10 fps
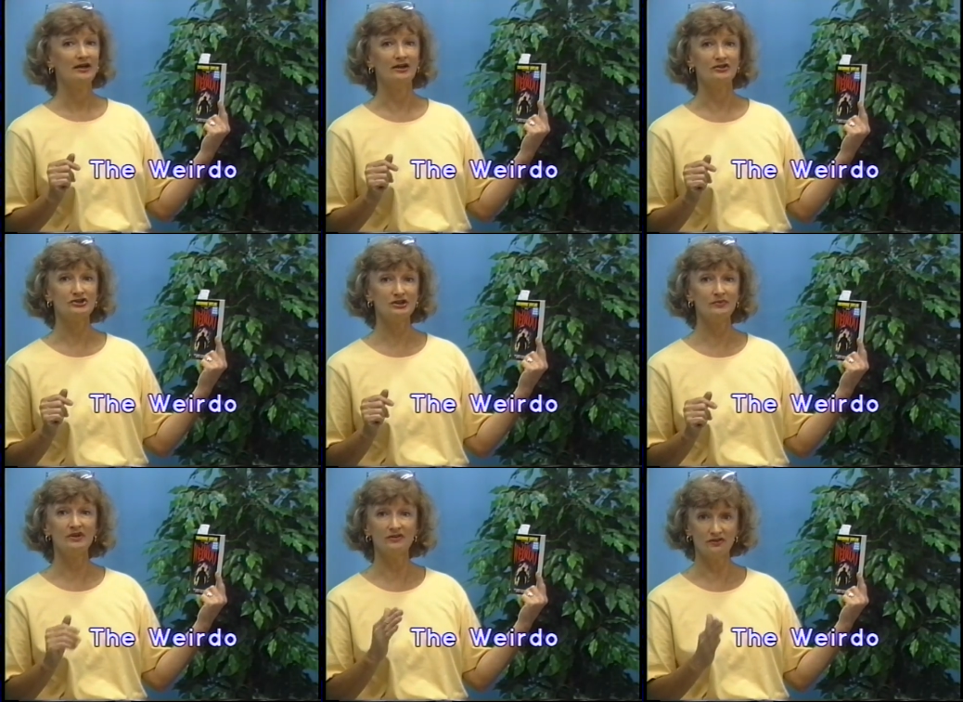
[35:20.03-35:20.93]
Now, Chip
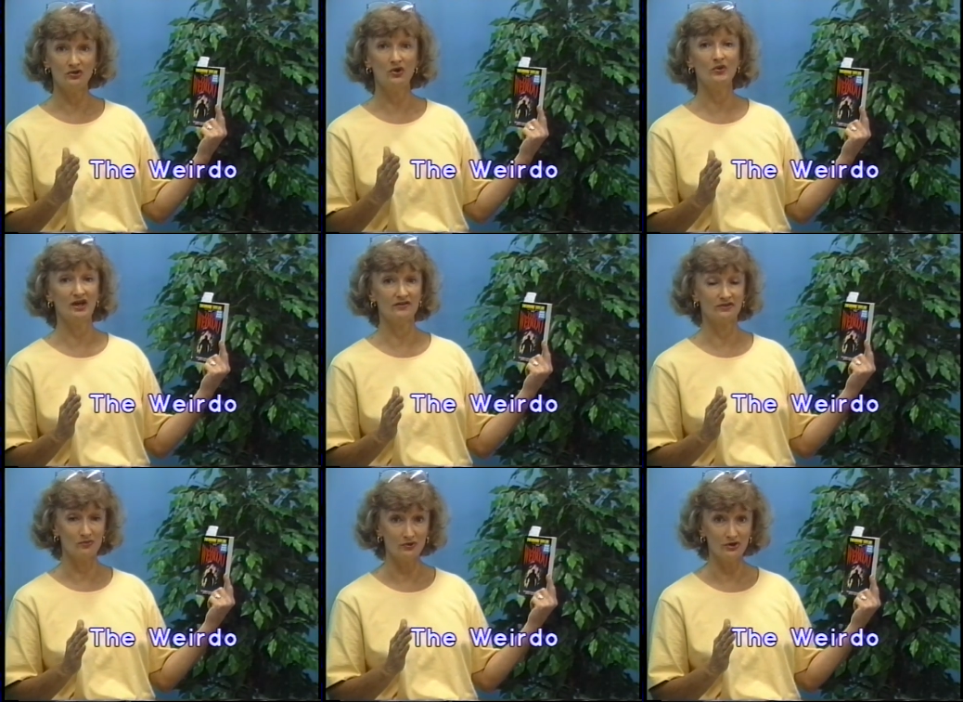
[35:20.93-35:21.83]
is known as
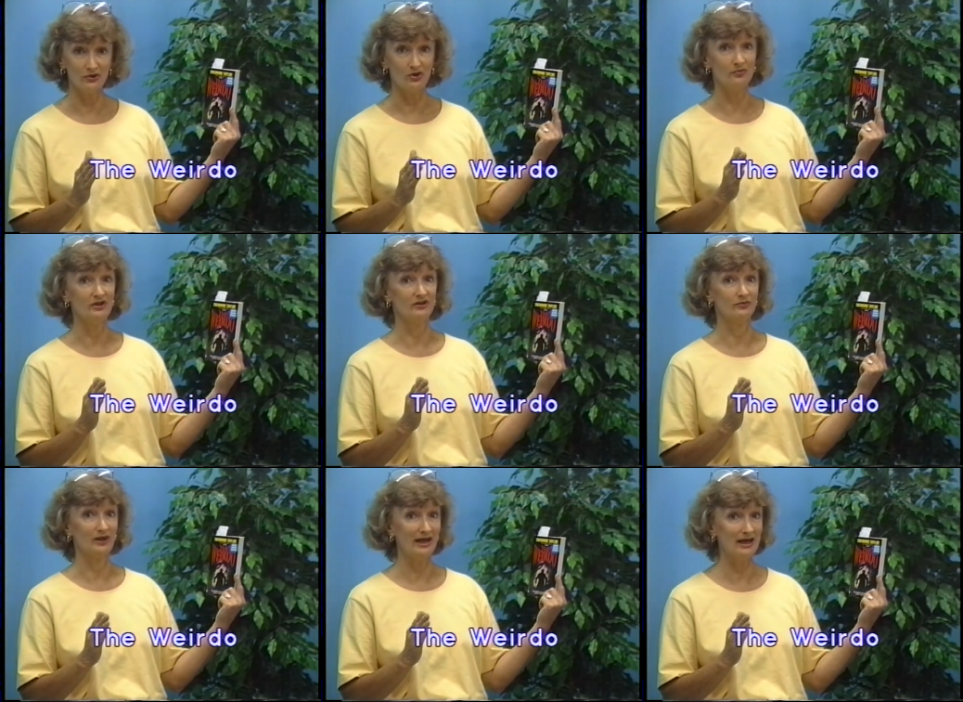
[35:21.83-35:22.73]
the weirdo because
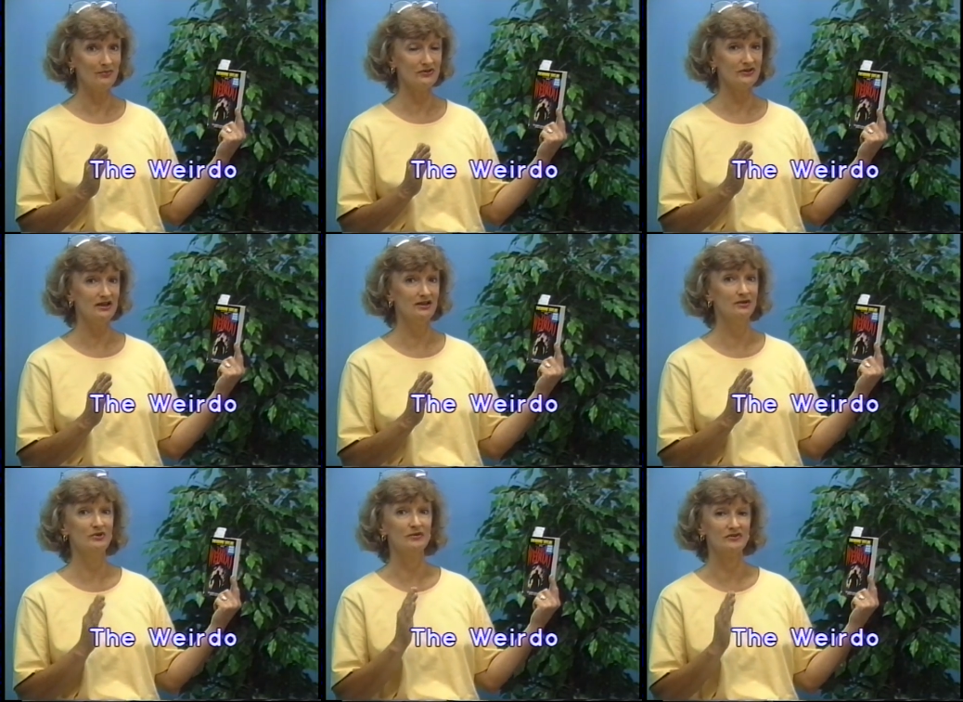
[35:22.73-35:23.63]
what happened to
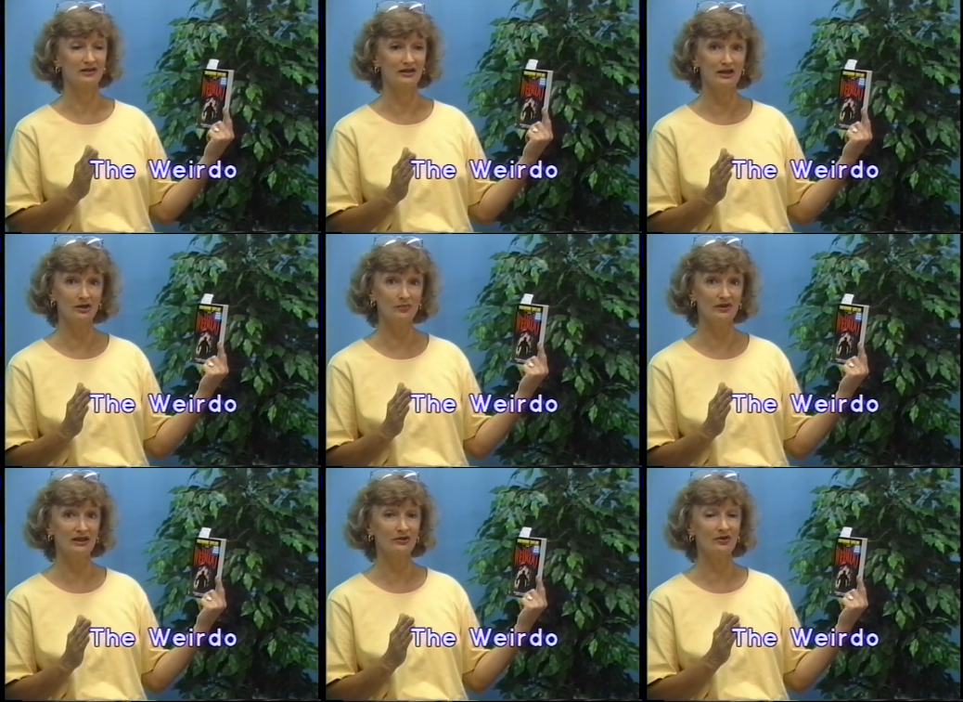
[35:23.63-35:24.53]
him, he was in an
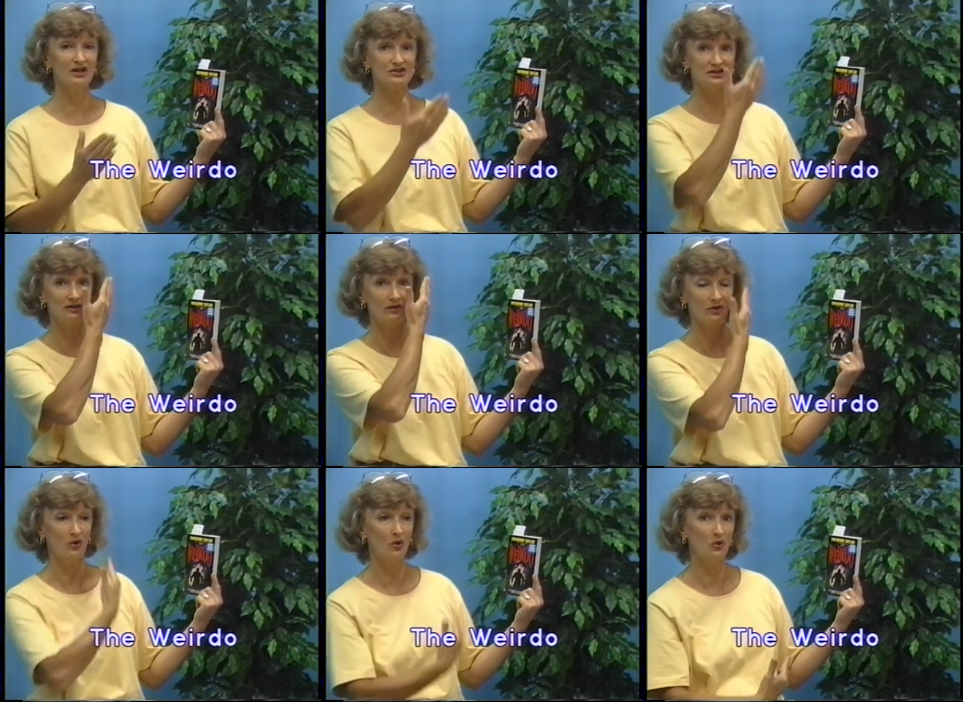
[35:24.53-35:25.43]
airplane crash and the
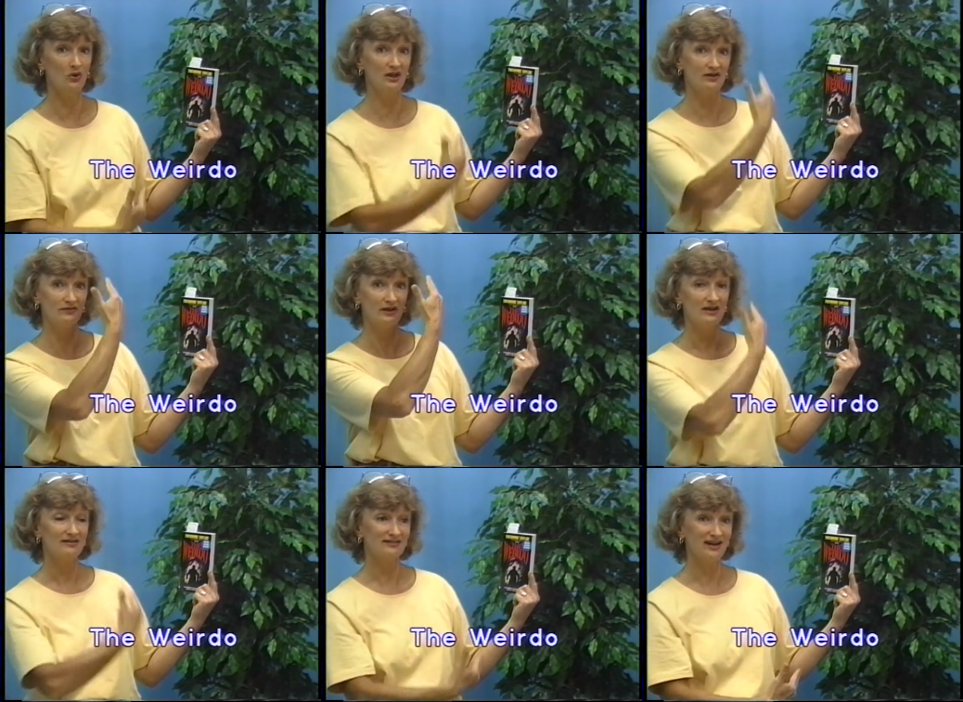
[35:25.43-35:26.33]
whole left
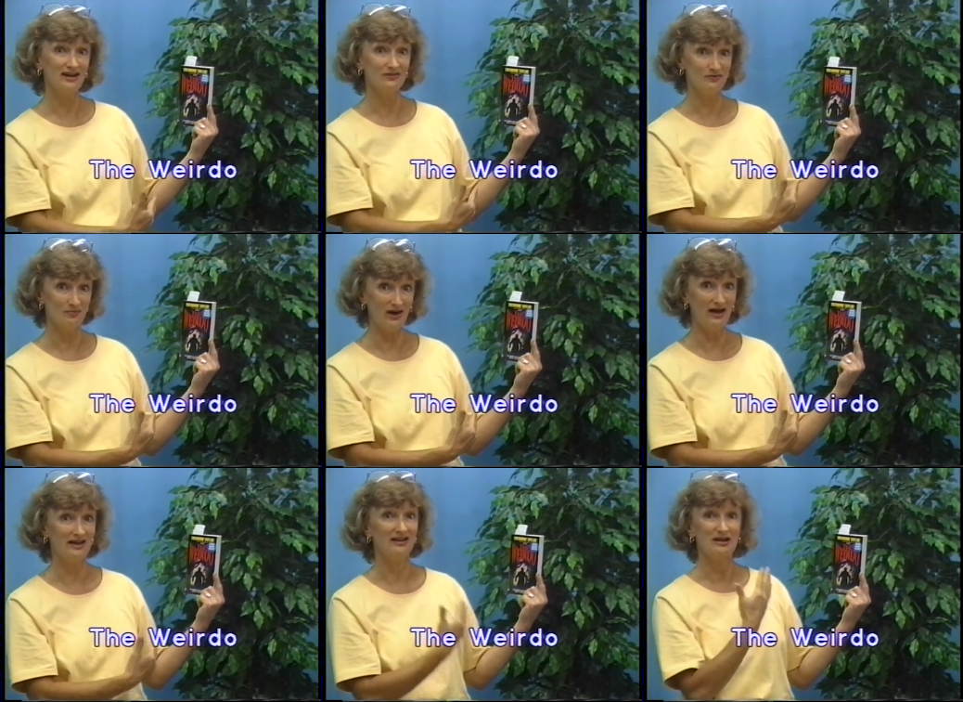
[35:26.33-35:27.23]
side of his
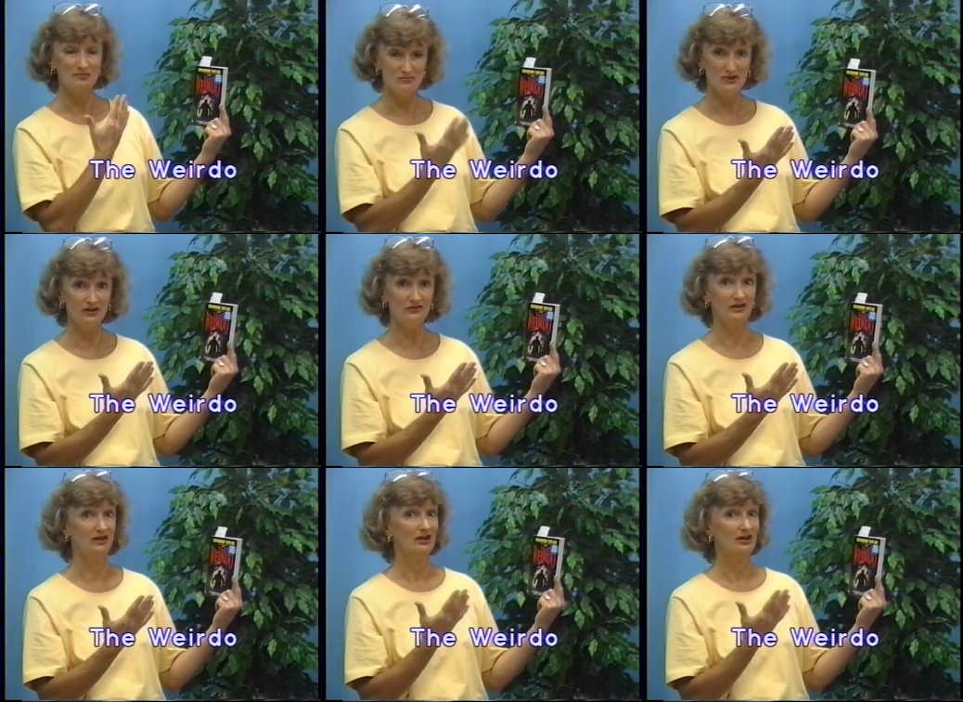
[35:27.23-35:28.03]
body melted.